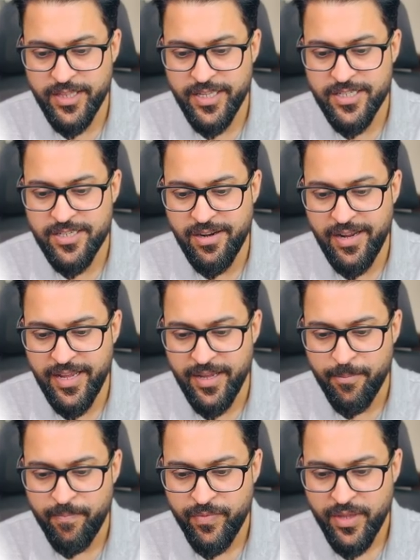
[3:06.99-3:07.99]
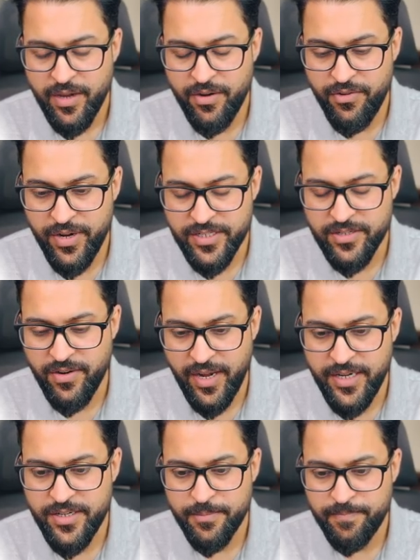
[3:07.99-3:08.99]
this delay risk,
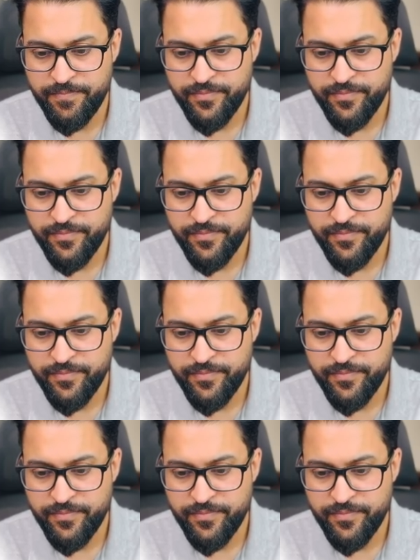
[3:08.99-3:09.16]
right?